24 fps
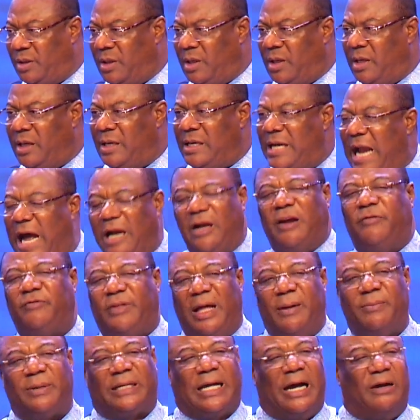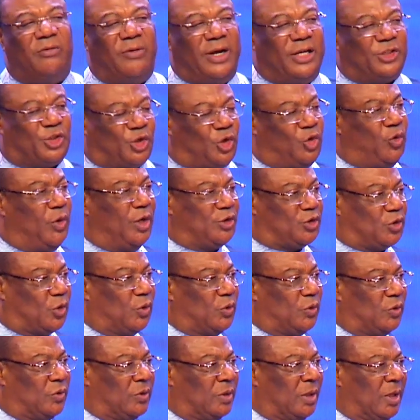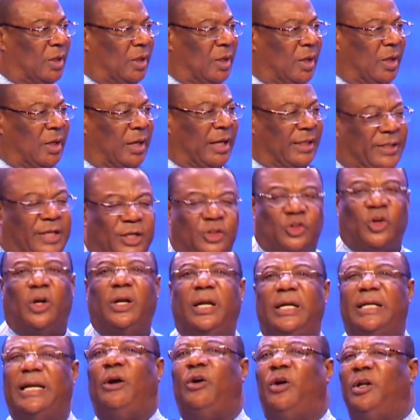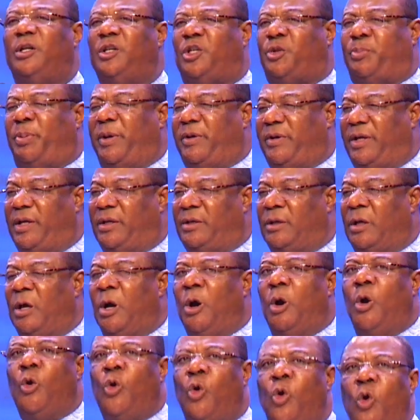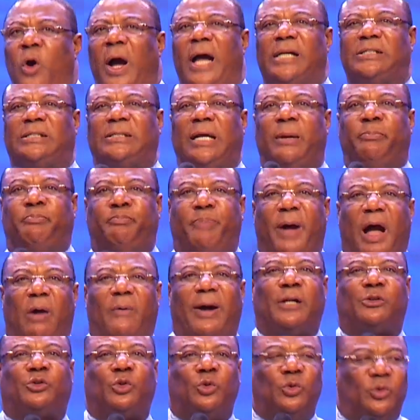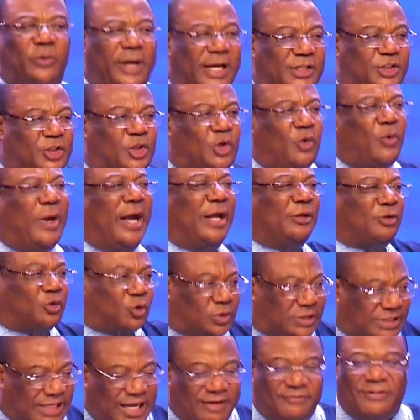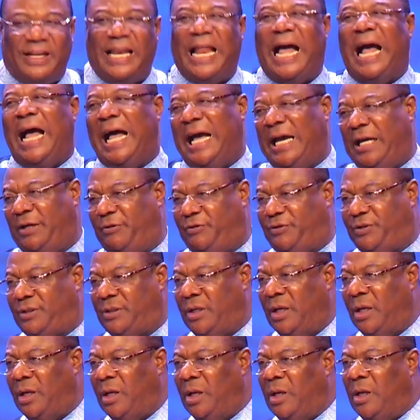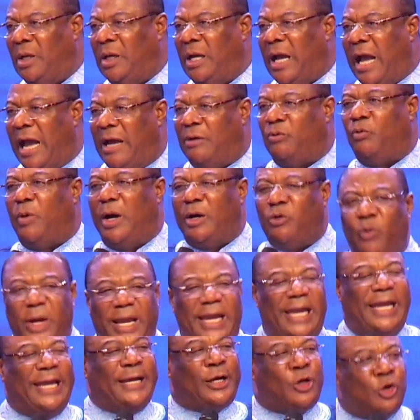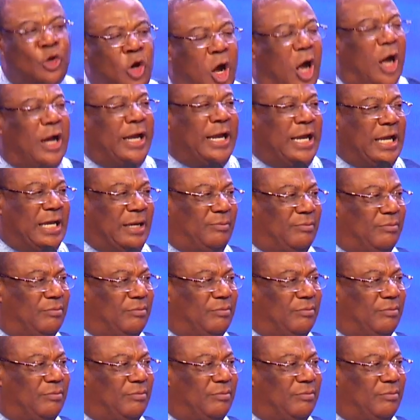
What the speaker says: None of them can rescue a soul. It is only the Holy Spirit who has the power to rescue and to save lives. And when we ignore him,